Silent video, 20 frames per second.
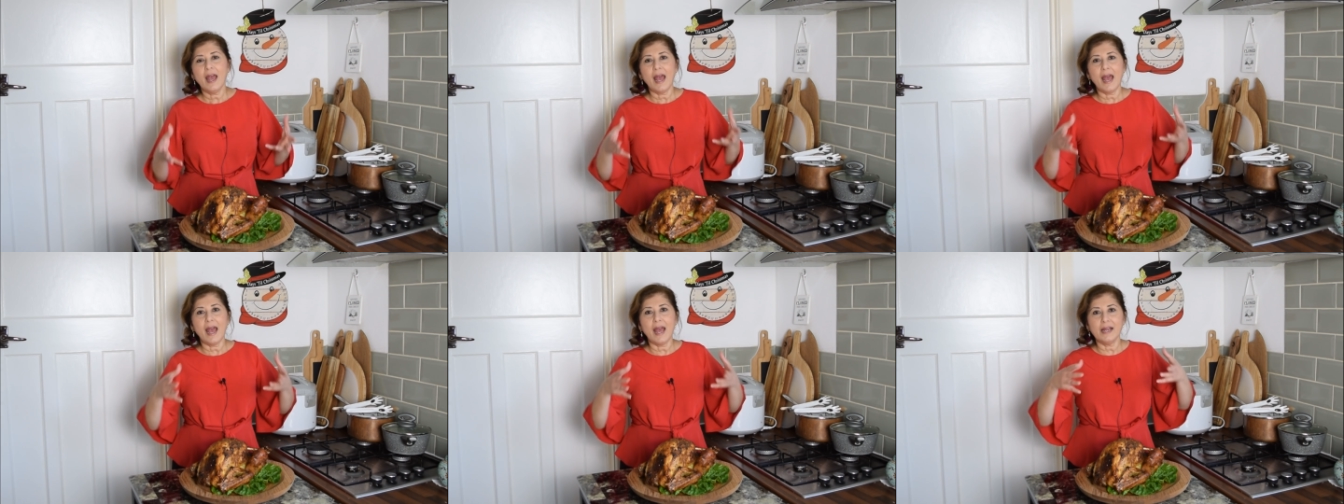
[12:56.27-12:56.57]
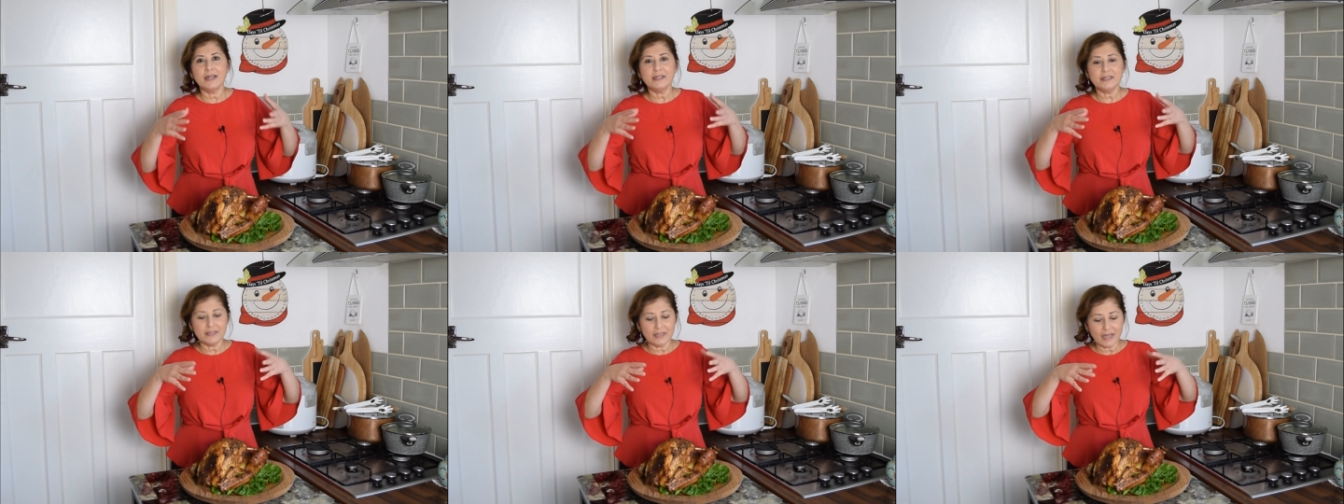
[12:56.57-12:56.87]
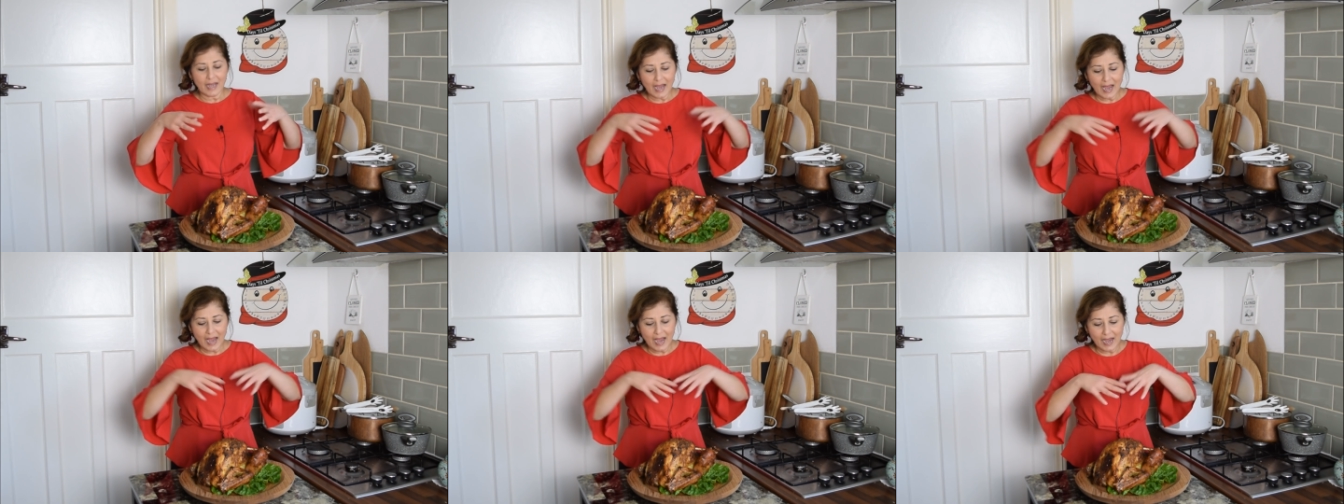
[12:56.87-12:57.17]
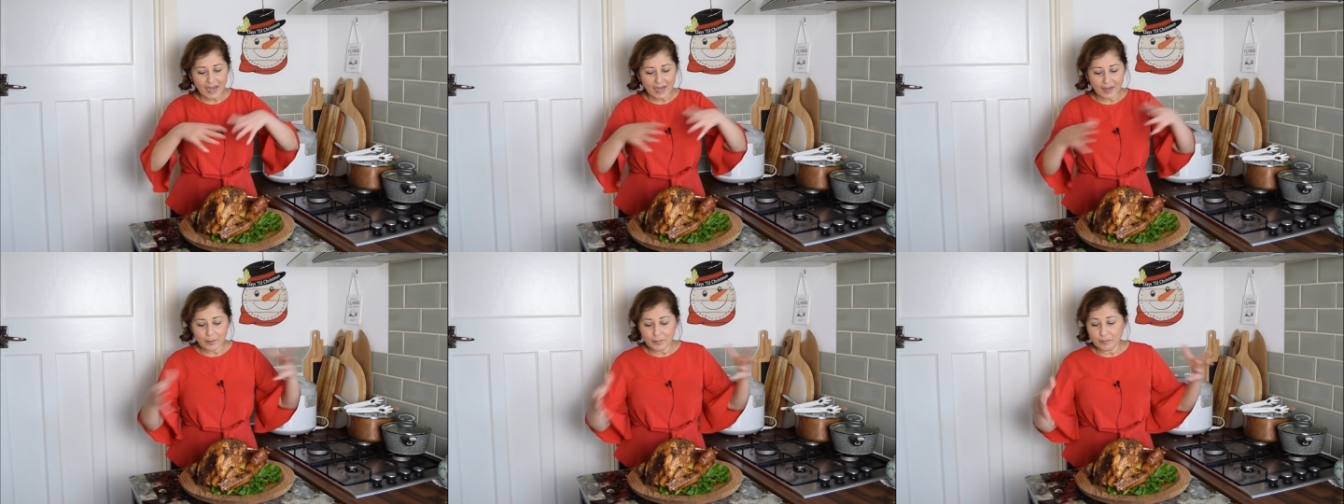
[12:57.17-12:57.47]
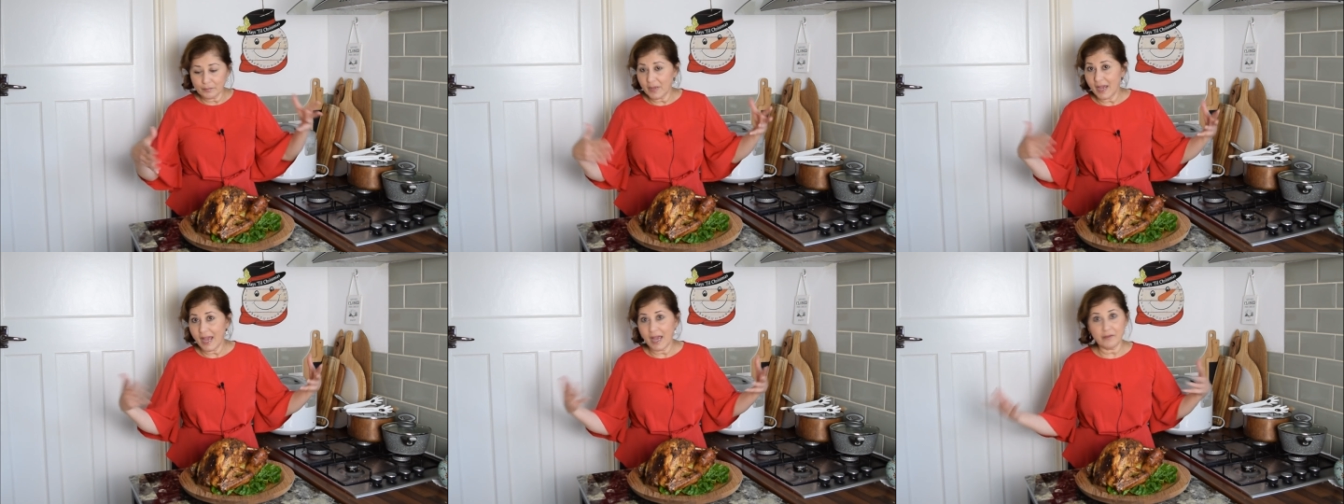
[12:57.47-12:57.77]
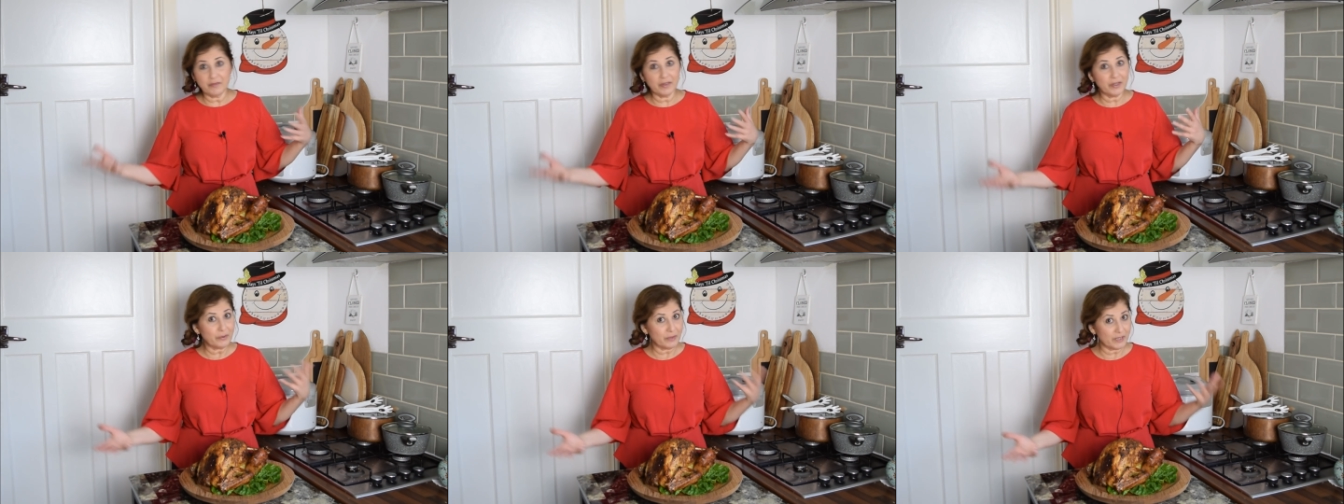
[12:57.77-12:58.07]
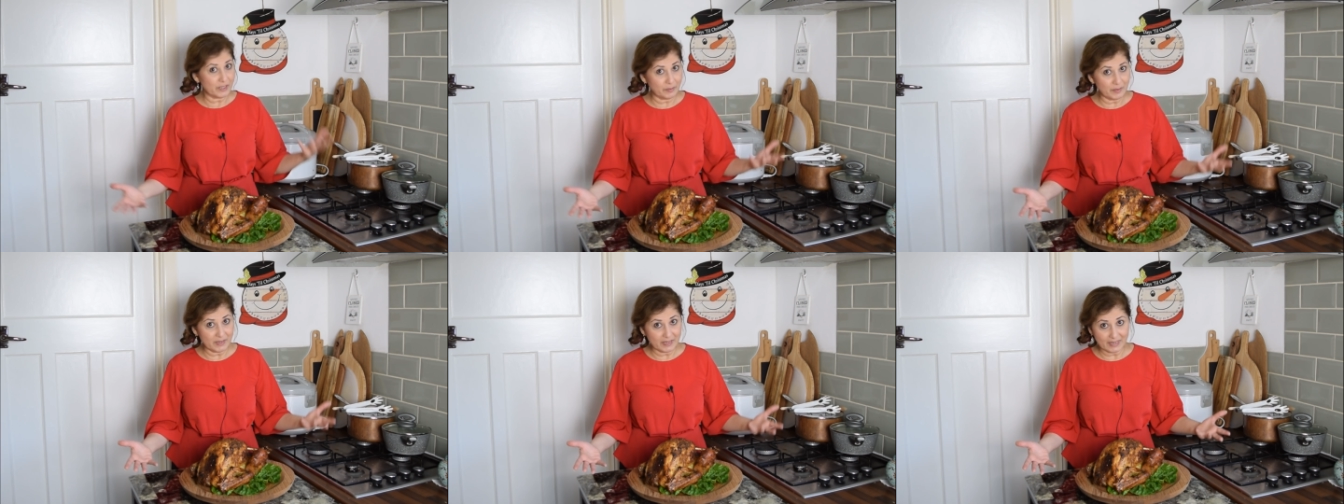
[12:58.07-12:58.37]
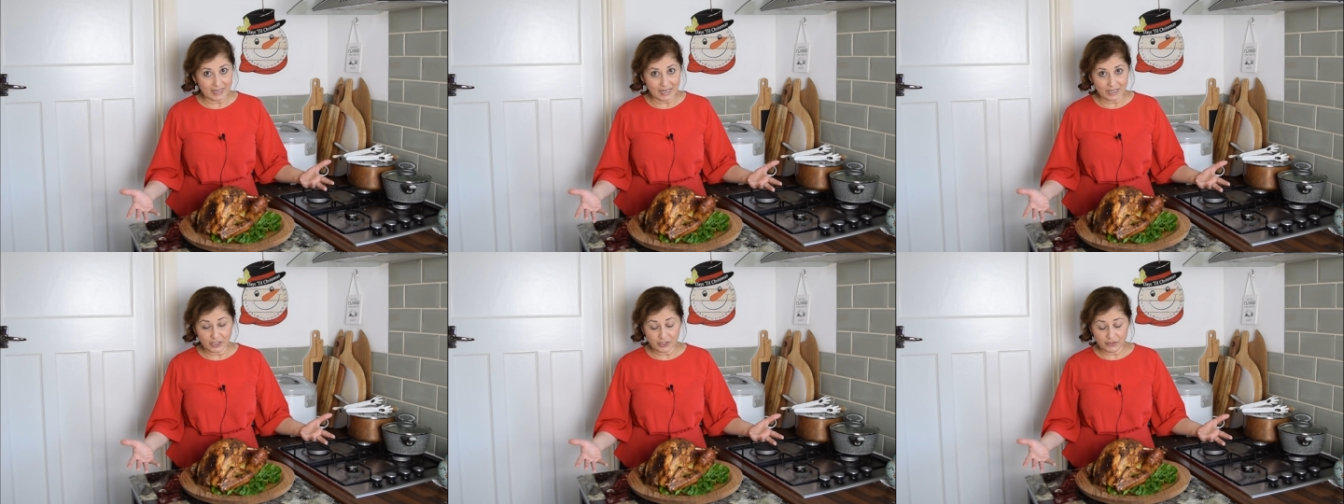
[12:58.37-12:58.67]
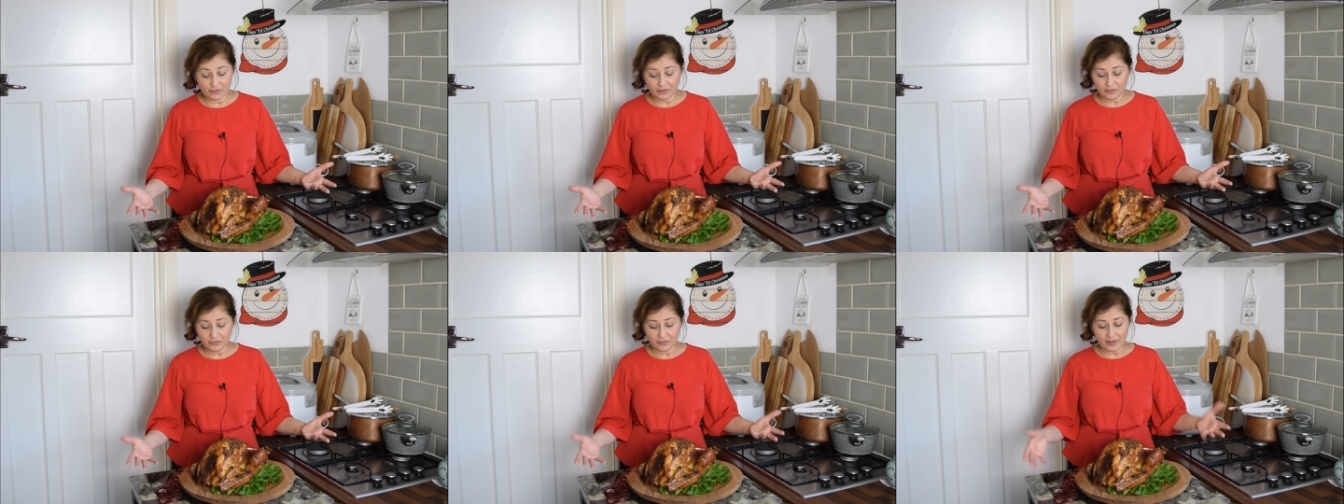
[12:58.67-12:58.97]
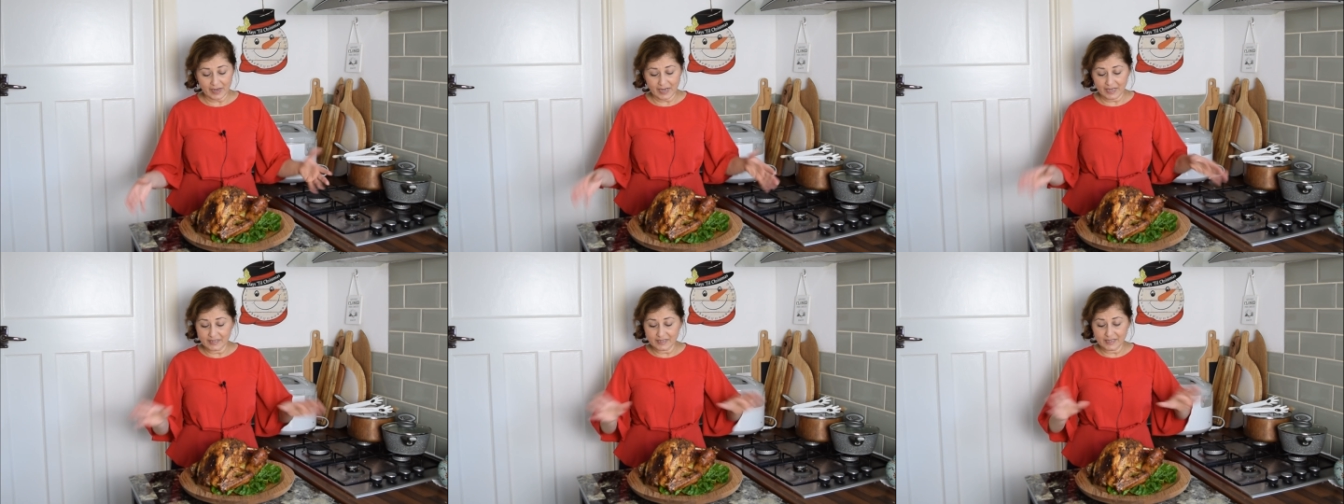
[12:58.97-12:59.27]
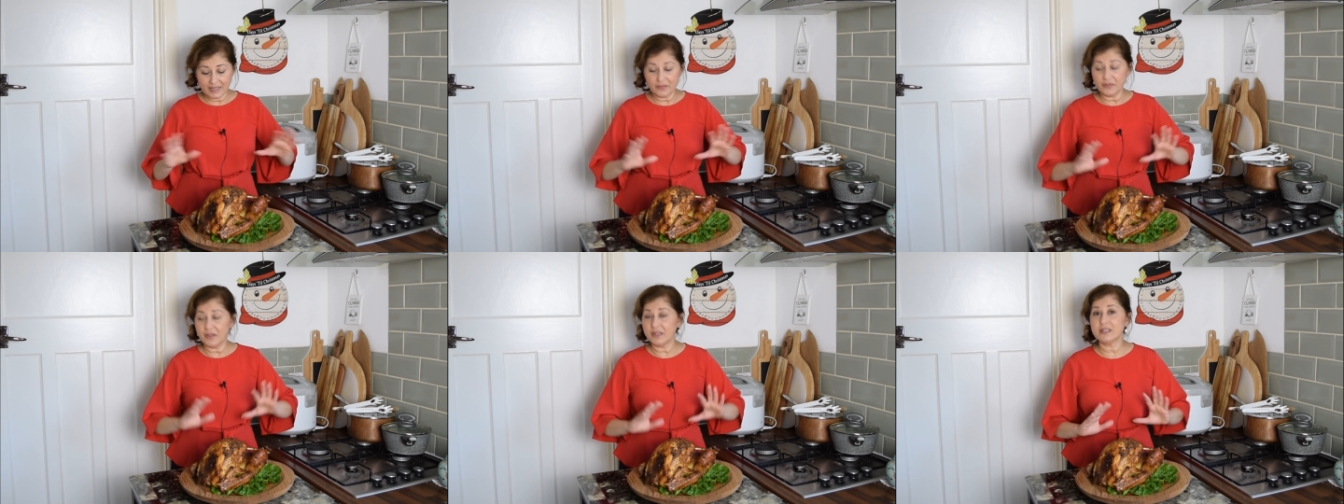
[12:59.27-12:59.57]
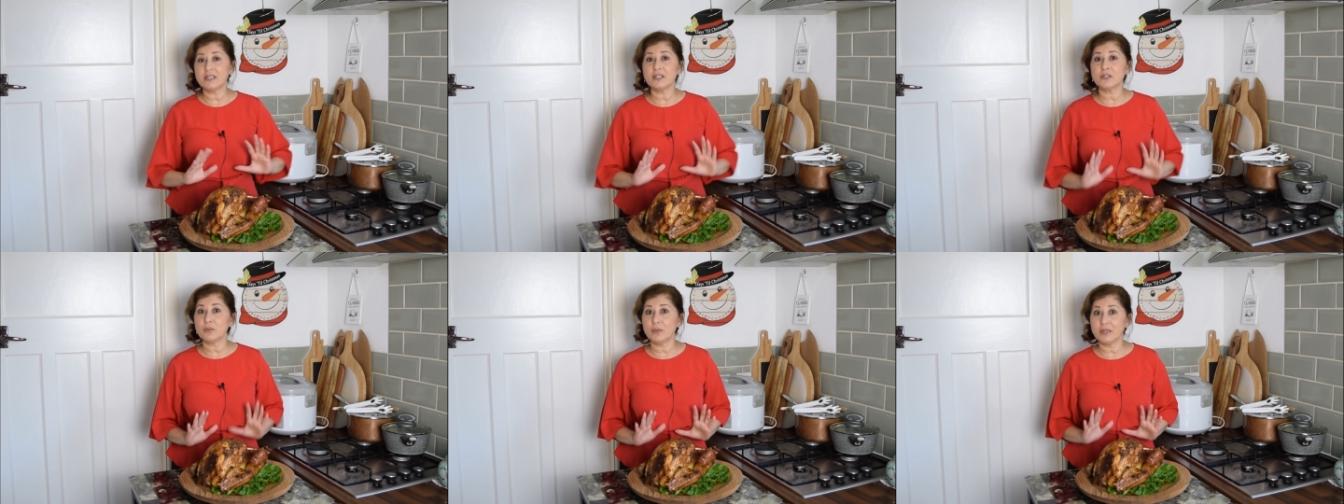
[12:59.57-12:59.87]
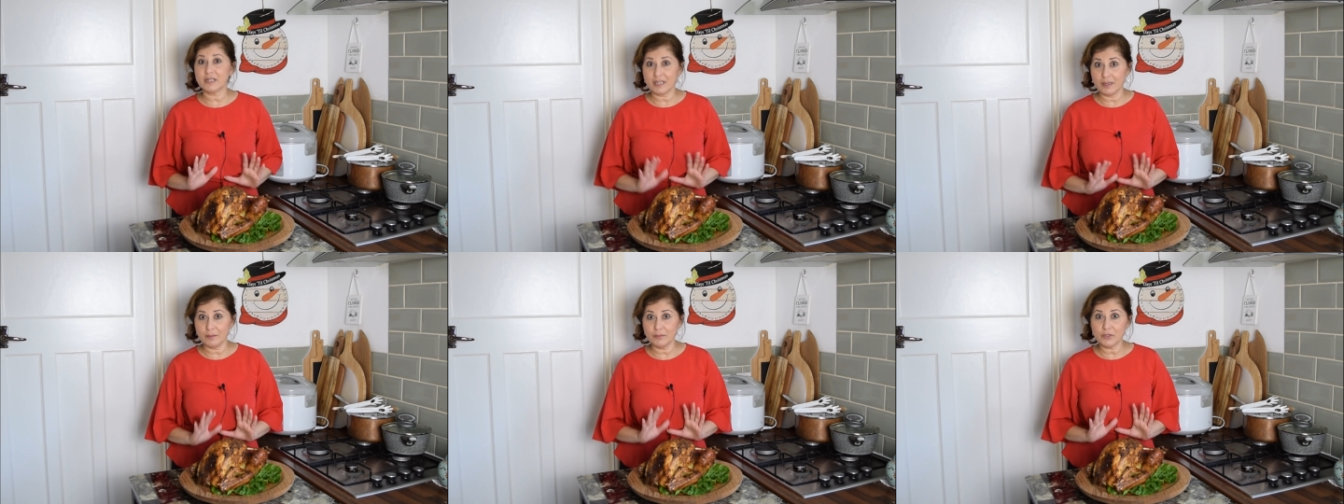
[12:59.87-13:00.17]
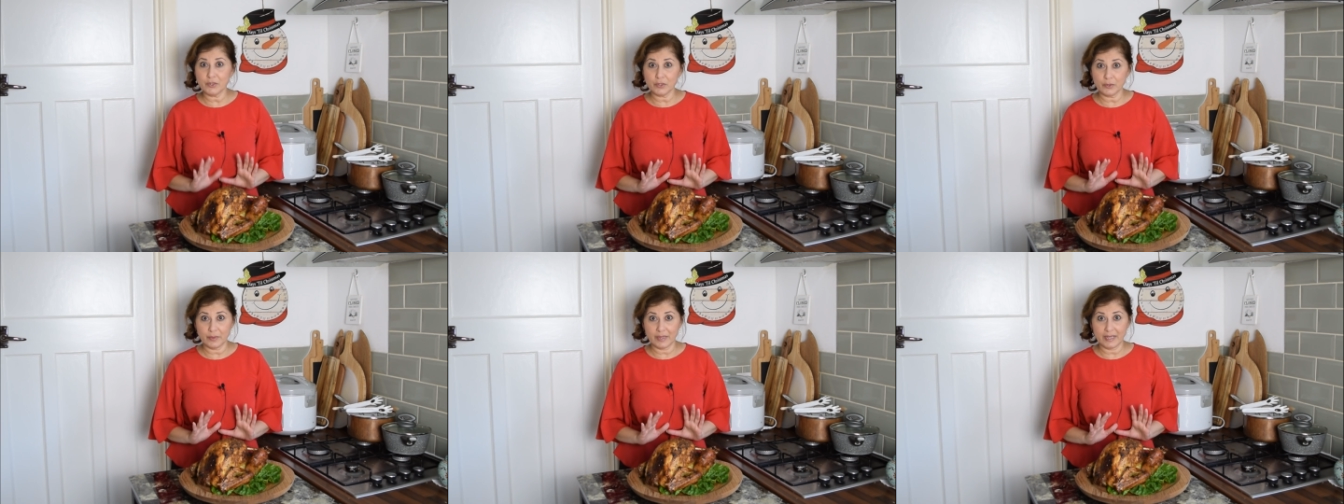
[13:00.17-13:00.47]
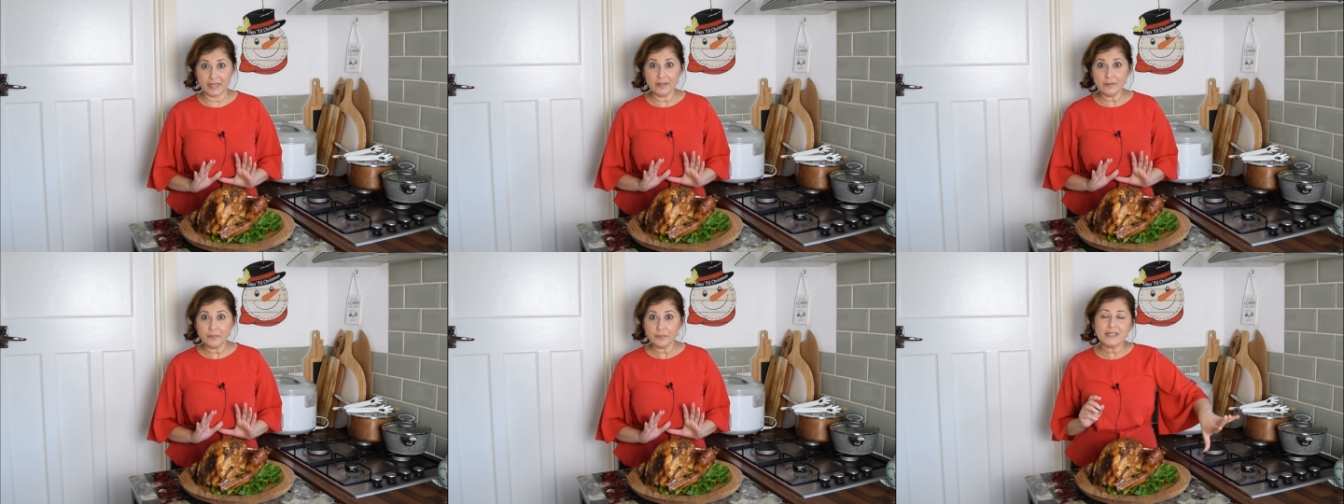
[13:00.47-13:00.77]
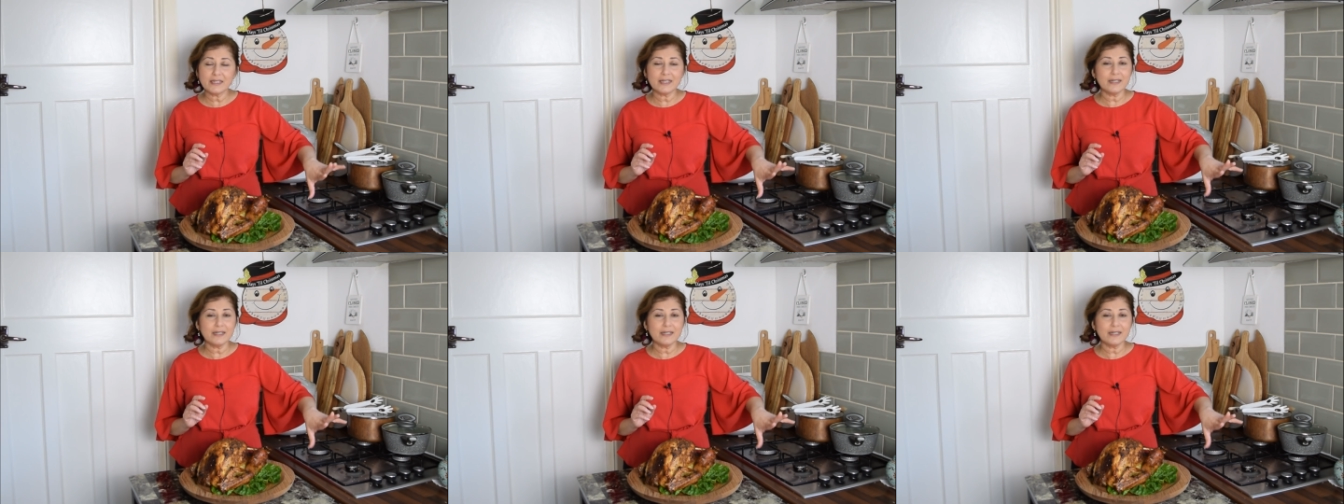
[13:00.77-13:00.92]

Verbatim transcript: and I'm having Christmas lunch for friends and this is what I'm doing,